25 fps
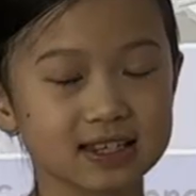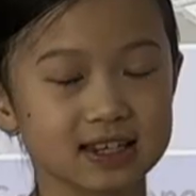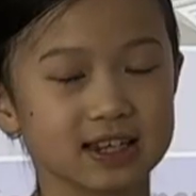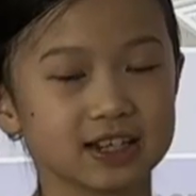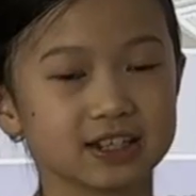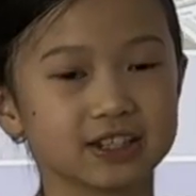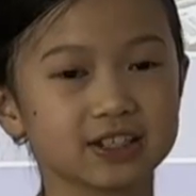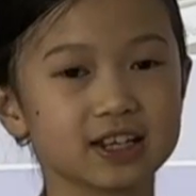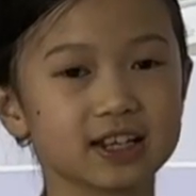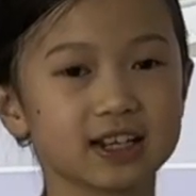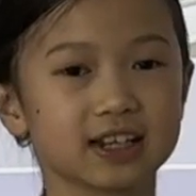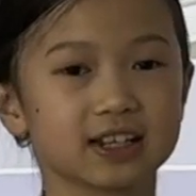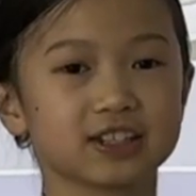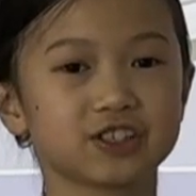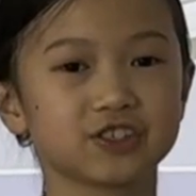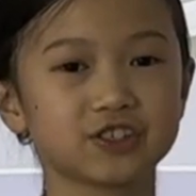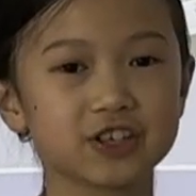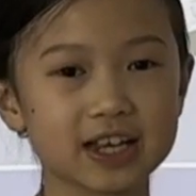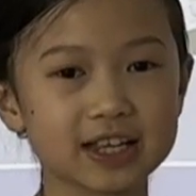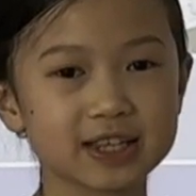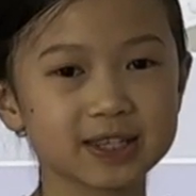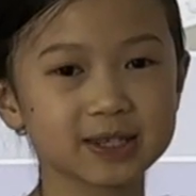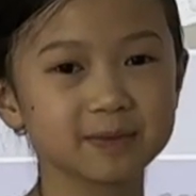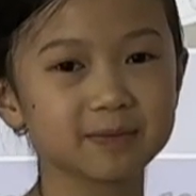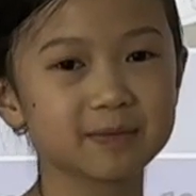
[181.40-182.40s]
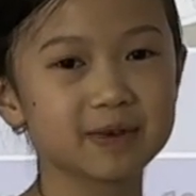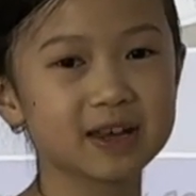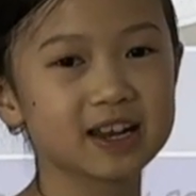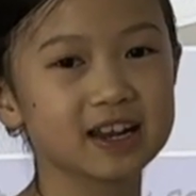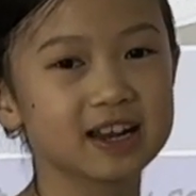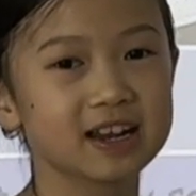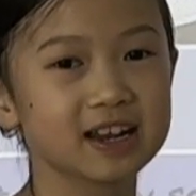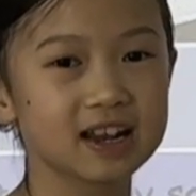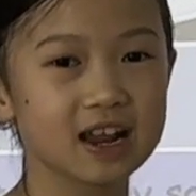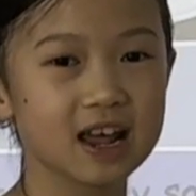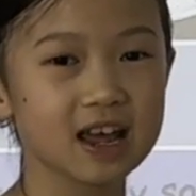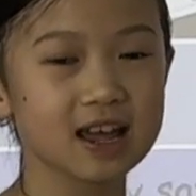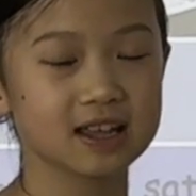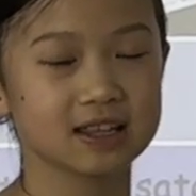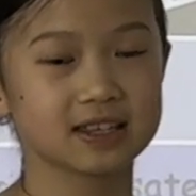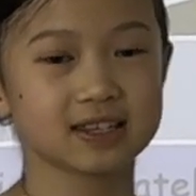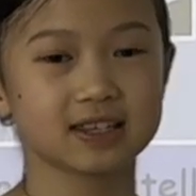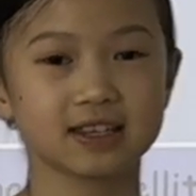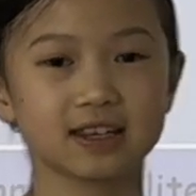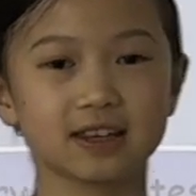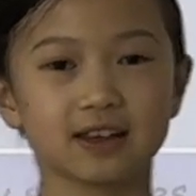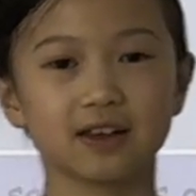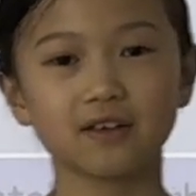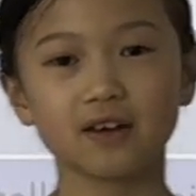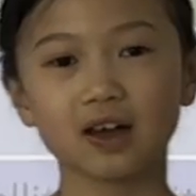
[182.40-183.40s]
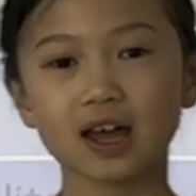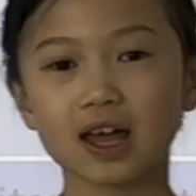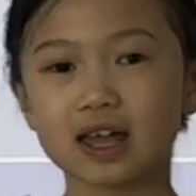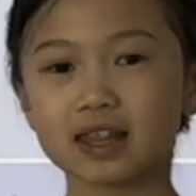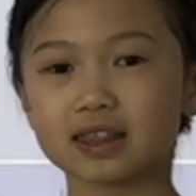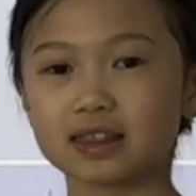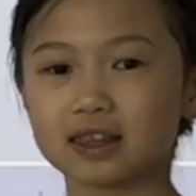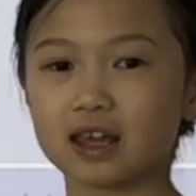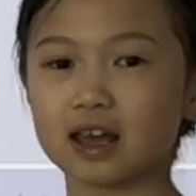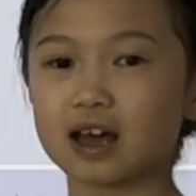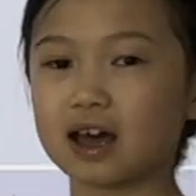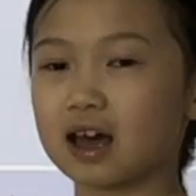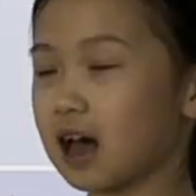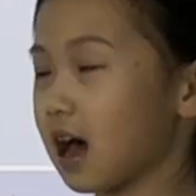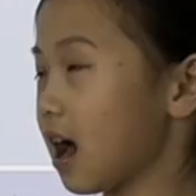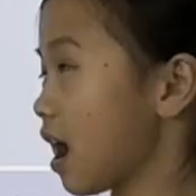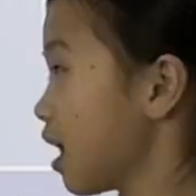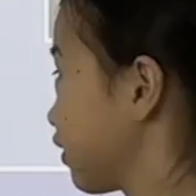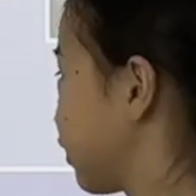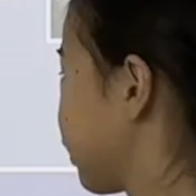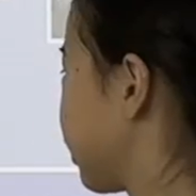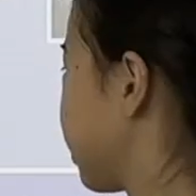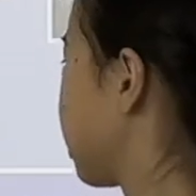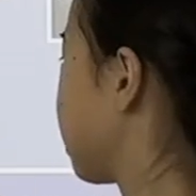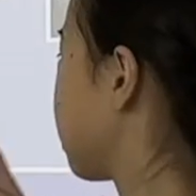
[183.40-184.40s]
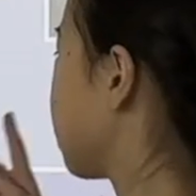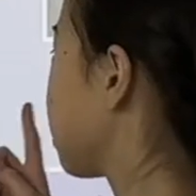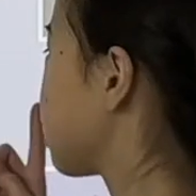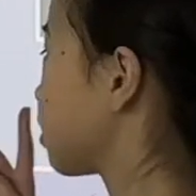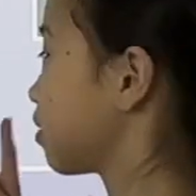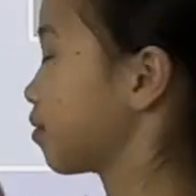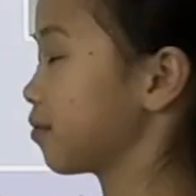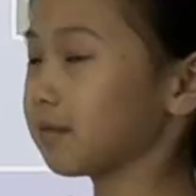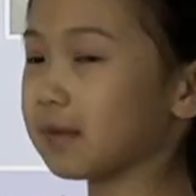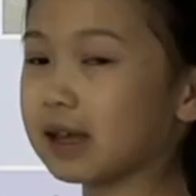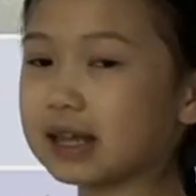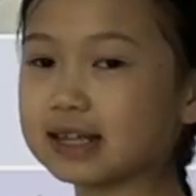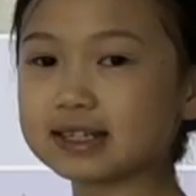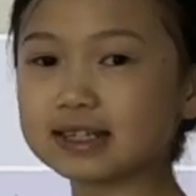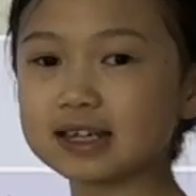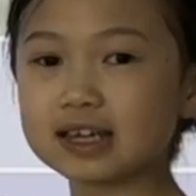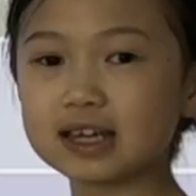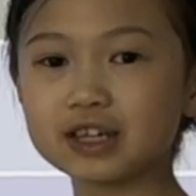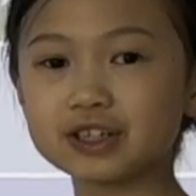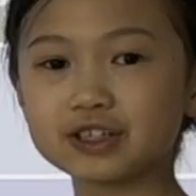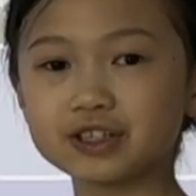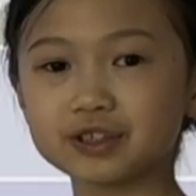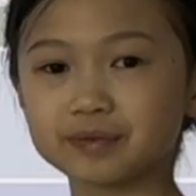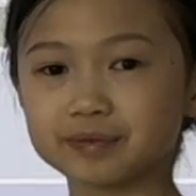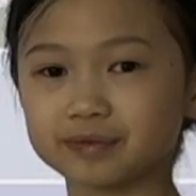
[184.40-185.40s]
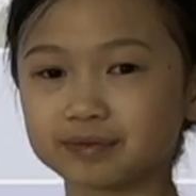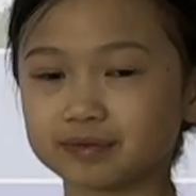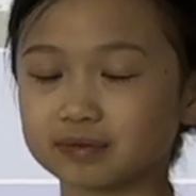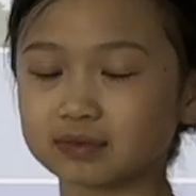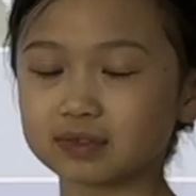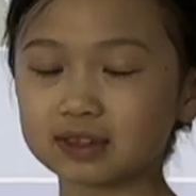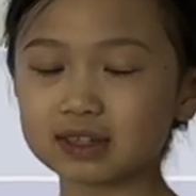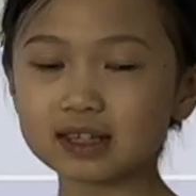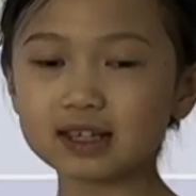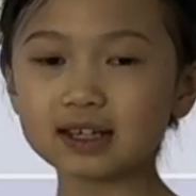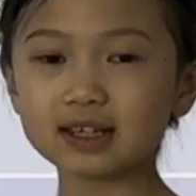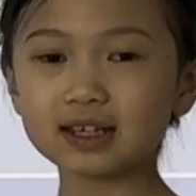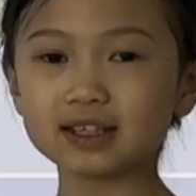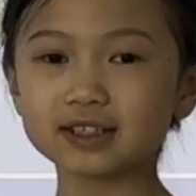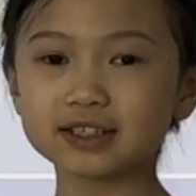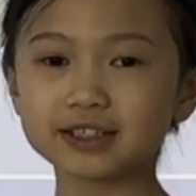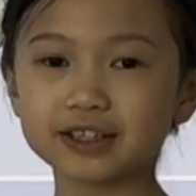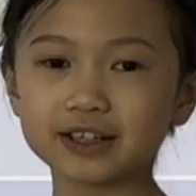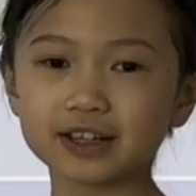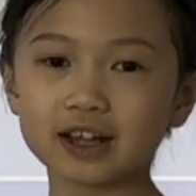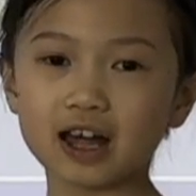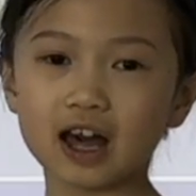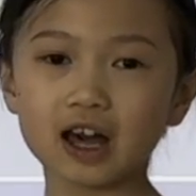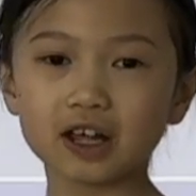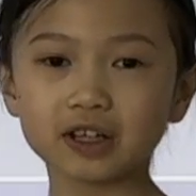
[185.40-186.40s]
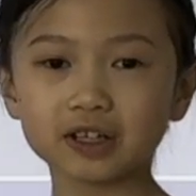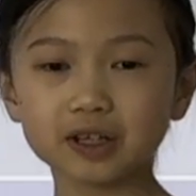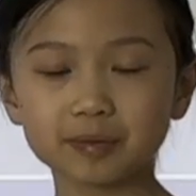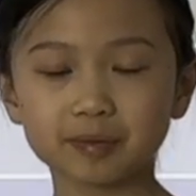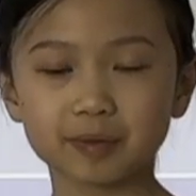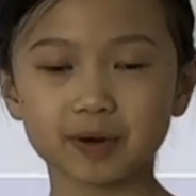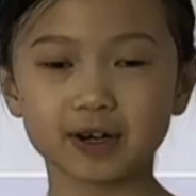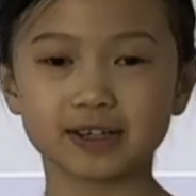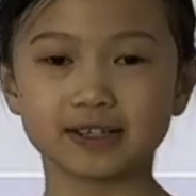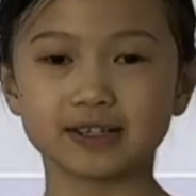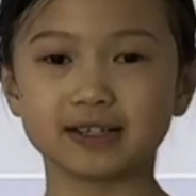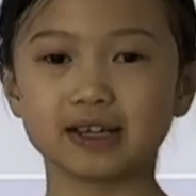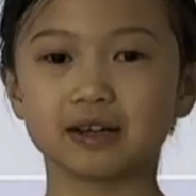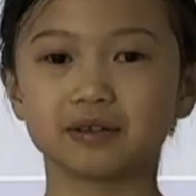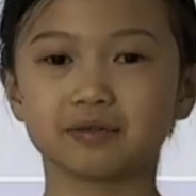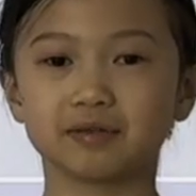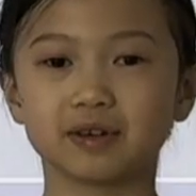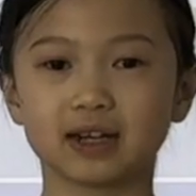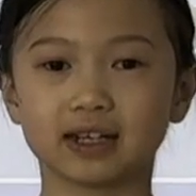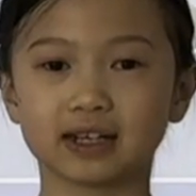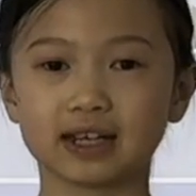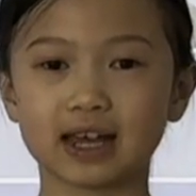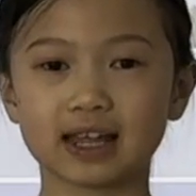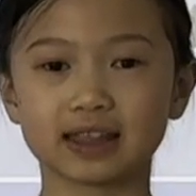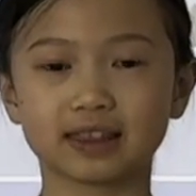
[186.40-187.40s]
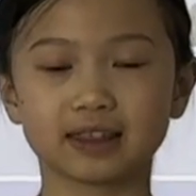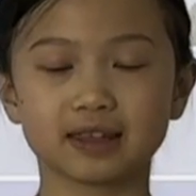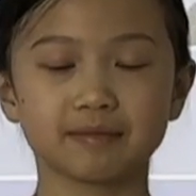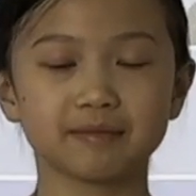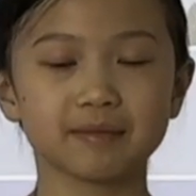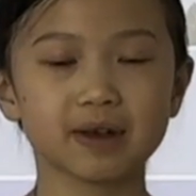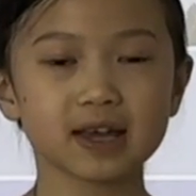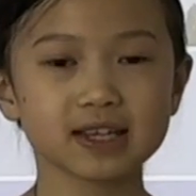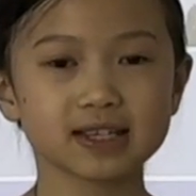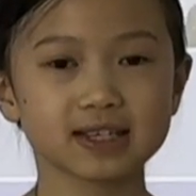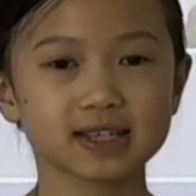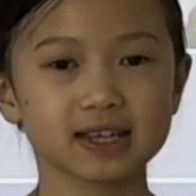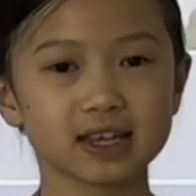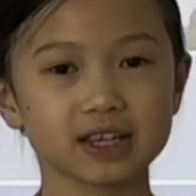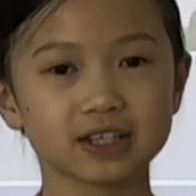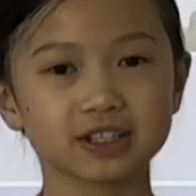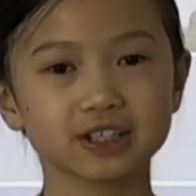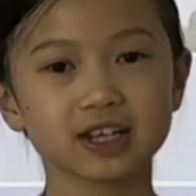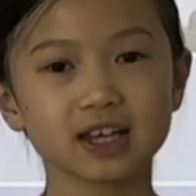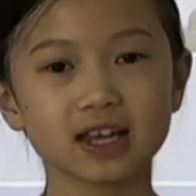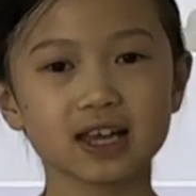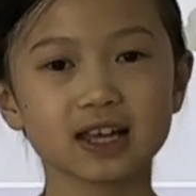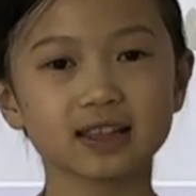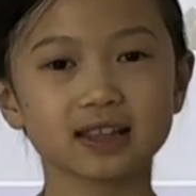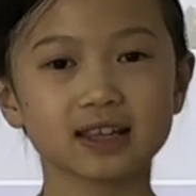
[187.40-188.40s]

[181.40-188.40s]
station transmitted it to the other message, so the other person would get the message.